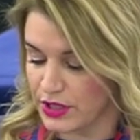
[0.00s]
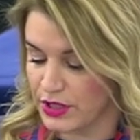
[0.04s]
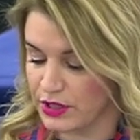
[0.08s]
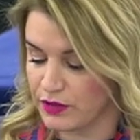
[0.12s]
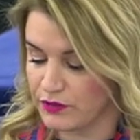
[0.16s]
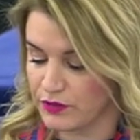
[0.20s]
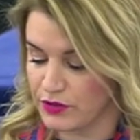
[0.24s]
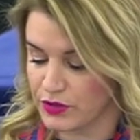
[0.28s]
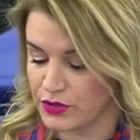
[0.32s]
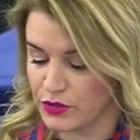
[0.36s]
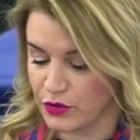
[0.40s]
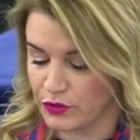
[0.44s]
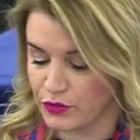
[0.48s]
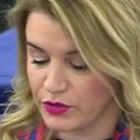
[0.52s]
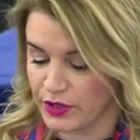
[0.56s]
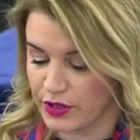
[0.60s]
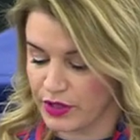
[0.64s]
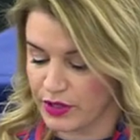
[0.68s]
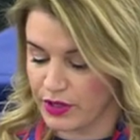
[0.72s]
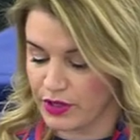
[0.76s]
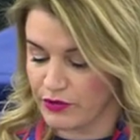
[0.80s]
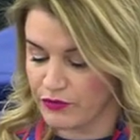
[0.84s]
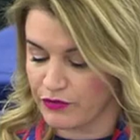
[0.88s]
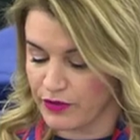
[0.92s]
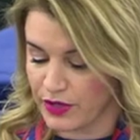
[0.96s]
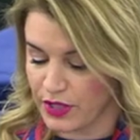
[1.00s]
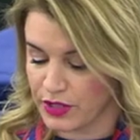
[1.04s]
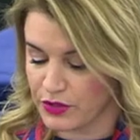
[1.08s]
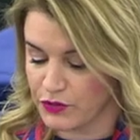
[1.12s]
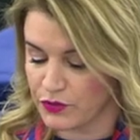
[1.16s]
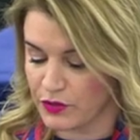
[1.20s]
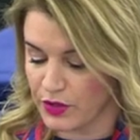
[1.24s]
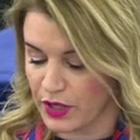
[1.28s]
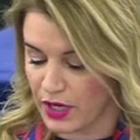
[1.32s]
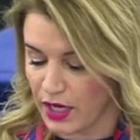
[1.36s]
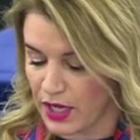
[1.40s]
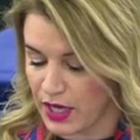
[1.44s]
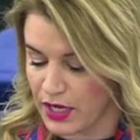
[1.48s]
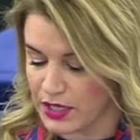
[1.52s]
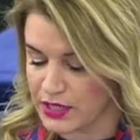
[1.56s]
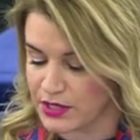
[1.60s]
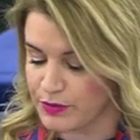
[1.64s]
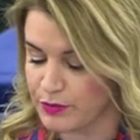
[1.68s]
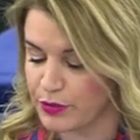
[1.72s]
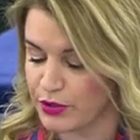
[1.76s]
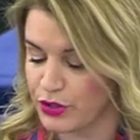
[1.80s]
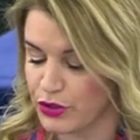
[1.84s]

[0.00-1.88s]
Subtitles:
even though their effect will last